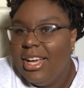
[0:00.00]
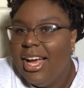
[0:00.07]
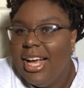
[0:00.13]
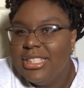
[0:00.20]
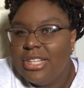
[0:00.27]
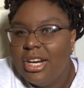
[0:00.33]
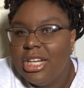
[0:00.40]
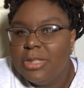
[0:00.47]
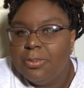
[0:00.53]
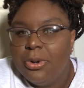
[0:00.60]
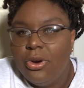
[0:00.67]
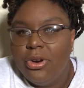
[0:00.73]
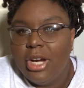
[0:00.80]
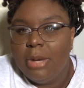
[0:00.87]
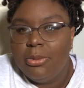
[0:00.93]
I started this
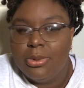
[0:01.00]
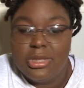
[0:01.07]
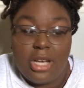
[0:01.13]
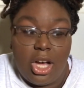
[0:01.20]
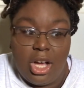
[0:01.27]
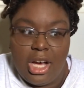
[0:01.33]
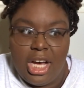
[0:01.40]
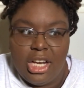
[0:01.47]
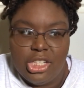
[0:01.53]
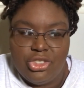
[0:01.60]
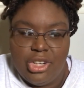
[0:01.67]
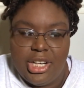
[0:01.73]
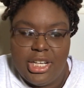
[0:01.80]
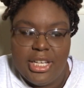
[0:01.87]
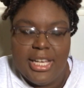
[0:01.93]
program, it was called College
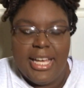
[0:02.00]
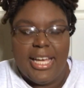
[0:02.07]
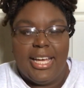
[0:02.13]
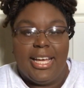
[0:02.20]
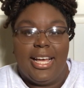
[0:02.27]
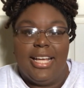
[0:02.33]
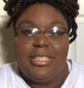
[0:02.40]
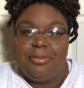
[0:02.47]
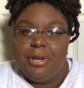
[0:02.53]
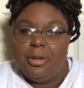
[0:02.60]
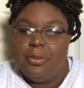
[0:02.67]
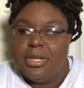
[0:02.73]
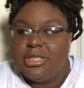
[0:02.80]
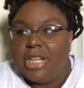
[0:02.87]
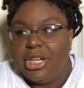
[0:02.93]
Ready. It's pretty
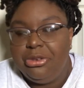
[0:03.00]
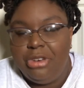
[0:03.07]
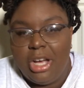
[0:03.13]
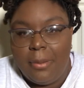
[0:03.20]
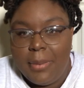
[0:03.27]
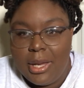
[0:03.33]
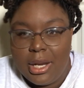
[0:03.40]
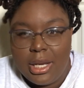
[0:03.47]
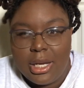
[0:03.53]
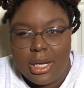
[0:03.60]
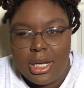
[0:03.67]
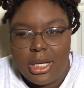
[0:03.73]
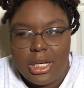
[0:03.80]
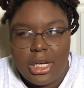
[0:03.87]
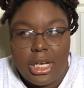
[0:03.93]
much like you come in
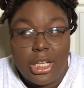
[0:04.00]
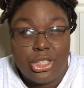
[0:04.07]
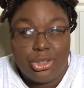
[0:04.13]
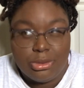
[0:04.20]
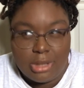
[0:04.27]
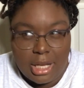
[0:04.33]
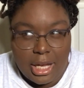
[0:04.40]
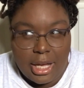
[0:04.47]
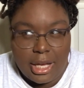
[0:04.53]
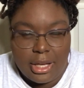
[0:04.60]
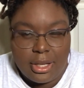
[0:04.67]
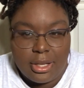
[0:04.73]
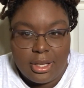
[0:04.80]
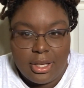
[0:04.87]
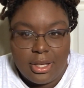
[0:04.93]
in July
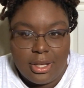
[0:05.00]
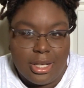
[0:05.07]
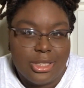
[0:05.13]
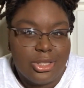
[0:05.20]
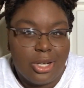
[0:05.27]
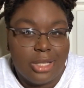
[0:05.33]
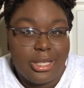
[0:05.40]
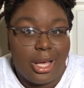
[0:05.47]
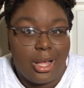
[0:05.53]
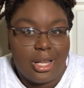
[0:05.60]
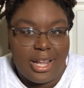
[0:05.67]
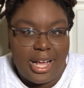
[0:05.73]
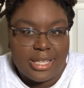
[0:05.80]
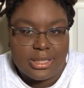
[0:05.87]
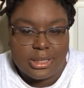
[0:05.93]
and start taking
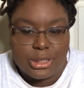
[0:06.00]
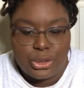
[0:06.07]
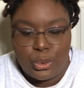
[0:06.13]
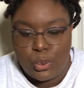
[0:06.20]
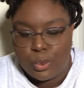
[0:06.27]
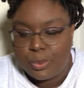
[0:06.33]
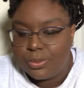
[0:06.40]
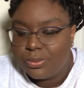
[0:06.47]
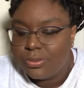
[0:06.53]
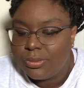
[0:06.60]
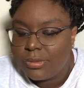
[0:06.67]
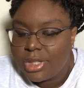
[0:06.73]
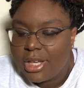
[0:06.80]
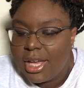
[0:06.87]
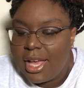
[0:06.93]
classes. So
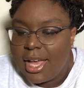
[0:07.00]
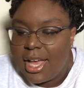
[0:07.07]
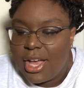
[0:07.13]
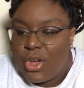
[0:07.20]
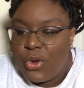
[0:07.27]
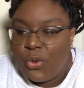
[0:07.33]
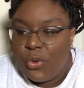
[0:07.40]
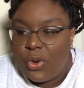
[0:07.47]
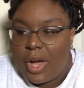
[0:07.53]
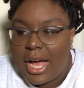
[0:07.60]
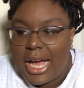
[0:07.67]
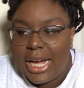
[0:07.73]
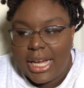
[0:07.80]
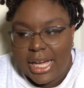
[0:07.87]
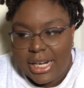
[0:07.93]

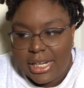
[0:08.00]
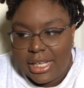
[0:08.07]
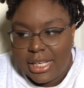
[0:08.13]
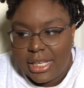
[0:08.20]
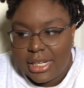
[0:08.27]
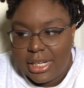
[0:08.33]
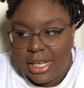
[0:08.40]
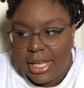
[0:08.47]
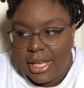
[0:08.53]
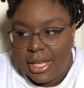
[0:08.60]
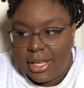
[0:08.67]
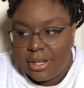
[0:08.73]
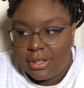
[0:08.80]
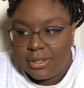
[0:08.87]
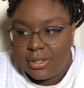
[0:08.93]
I got in
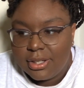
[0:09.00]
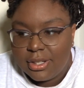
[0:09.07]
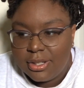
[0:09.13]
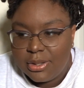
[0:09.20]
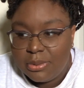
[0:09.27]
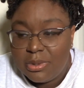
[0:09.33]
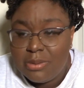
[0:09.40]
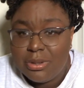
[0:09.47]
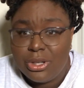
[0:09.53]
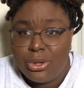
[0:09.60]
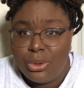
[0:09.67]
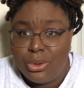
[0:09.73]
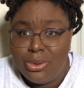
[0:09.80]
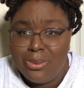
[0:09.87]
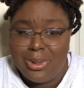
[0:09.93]
and we were
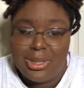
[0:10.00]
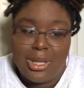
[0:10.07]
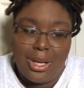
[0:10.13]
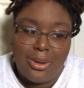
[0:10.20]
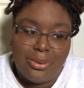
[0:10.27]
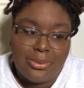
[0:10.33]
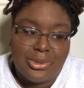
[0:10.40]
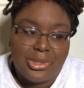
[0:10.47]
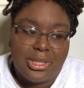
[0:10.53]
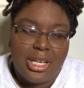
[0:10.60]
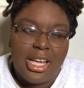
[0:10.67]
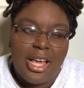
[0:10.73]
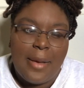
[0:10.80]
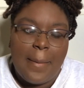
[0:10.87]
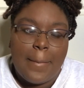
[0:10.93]
cool, we were close,
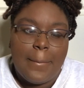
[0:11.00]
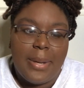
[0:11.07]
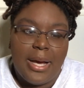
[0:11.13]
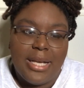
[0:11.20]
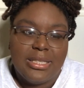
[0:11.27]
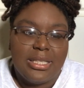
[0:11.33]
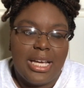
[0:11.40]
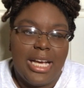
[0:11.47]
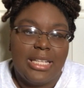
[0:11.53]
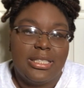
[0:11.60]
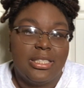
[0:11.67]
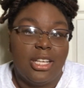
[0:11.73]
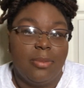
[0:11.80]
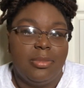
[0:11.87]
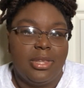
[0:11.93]
but it's like
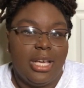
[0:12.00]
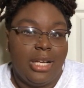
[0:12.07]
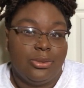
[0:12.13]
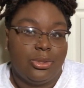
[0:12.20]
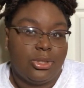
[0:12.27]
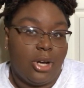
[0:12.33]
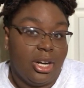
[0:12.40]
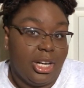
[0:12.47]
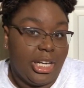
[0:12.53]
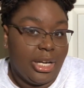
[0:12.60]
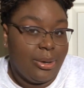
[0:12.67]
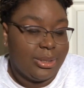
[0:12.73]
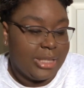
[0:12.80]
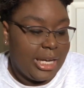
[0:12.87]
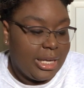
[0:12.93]
some things were starting to
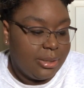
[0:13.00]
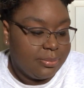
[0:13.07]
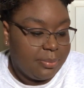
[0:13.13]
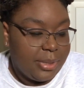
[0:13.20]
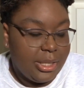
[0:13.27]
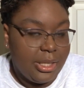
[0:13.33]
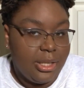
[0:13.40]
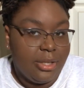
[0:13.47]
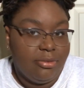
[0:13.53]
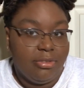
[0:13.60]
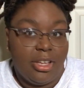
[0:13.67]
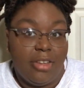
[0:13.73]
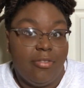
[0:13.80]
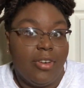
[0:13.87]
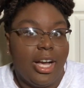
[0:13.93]
irritate me
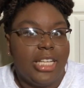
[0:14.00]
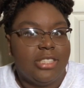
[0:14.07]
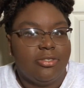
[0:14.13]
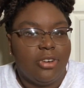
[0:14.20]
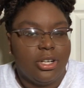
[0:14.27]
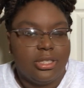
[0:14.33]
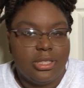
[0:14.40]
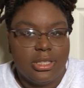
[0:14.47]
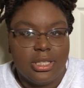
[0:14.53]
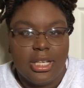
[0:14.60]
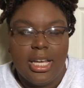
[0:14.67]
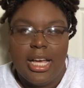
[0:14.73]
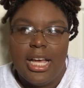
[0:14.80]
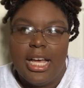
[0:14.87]
and vice versa.